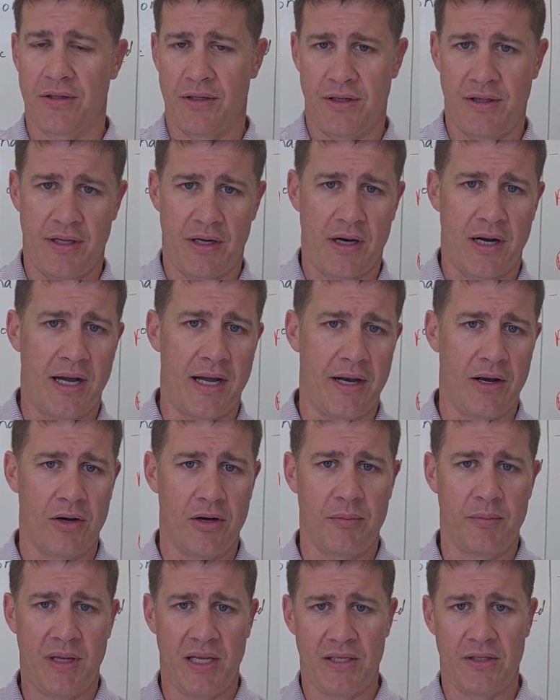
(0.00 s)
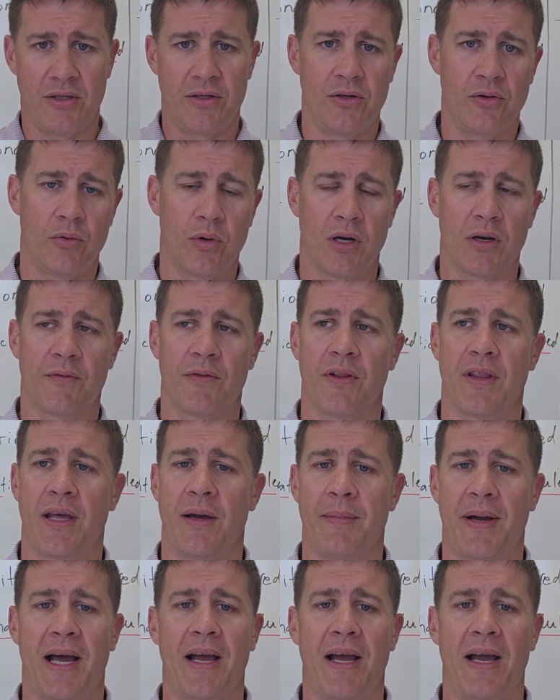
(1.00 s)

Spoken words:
and they're hiring me to do work for them,